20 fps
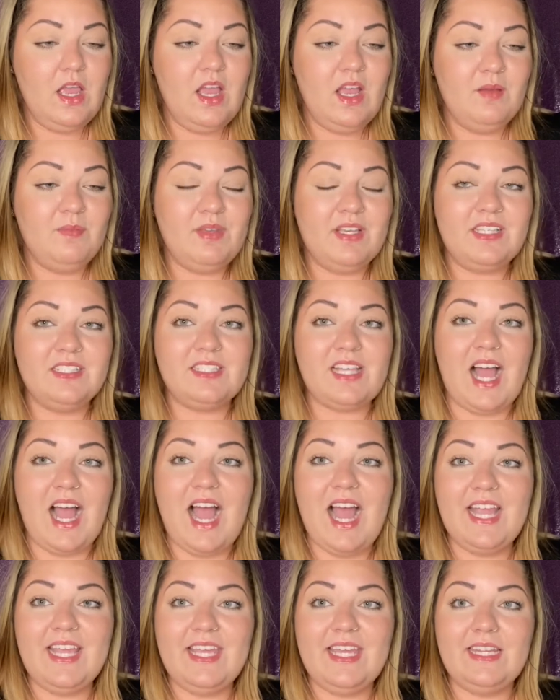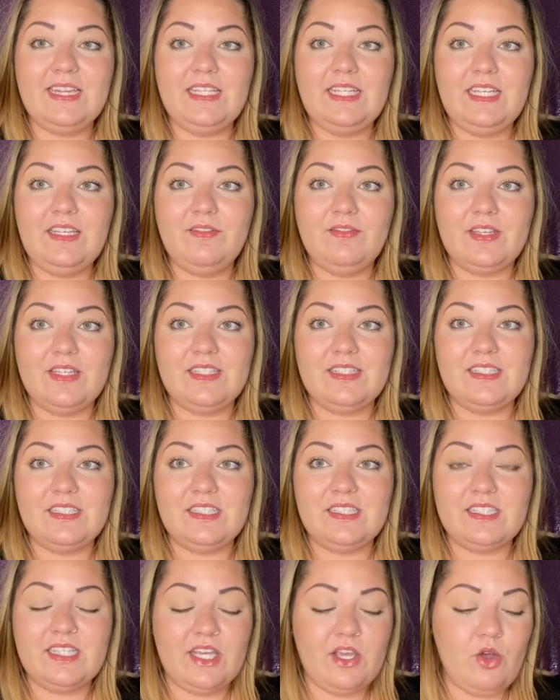because I can leave it
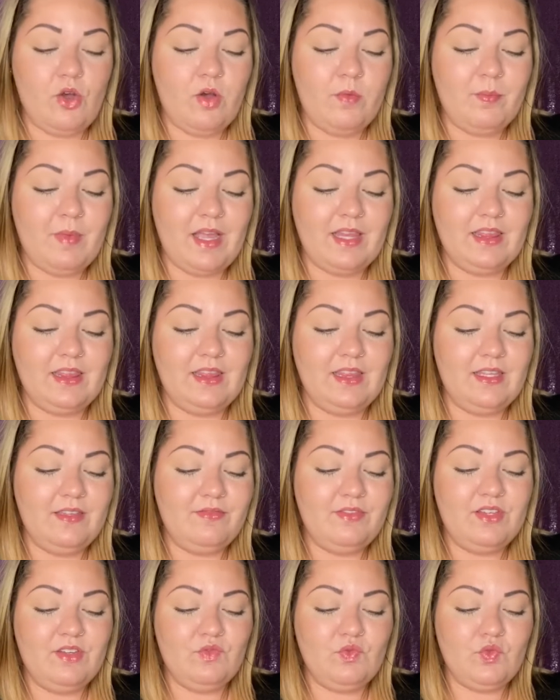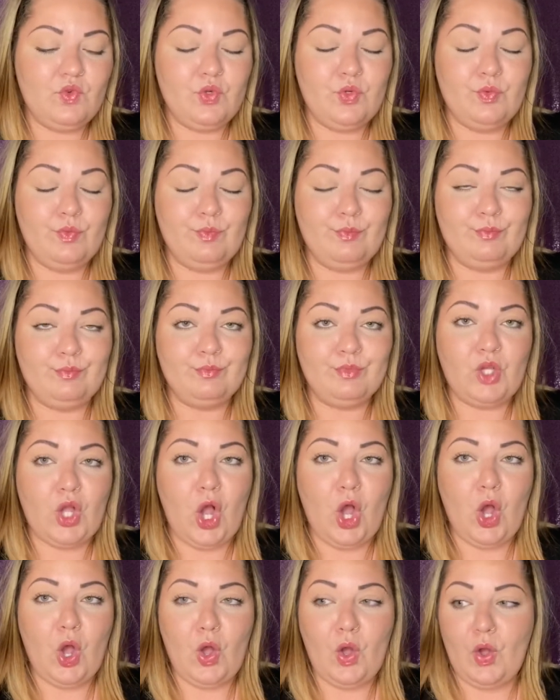sit on my living room
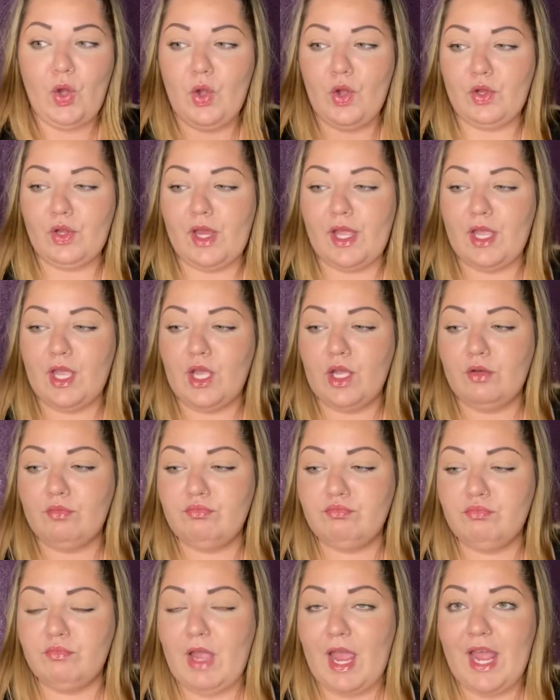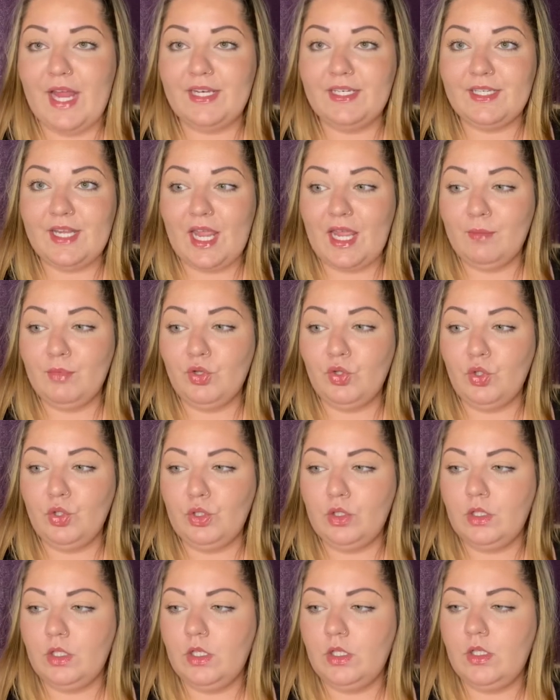like end table
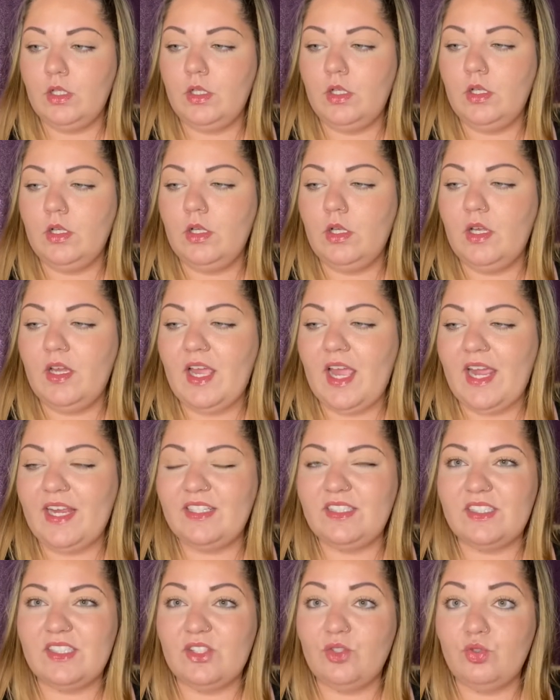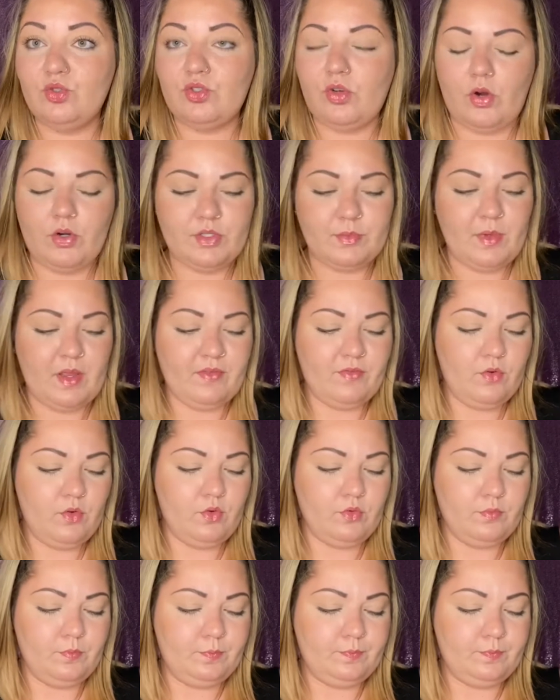and still charge my phone.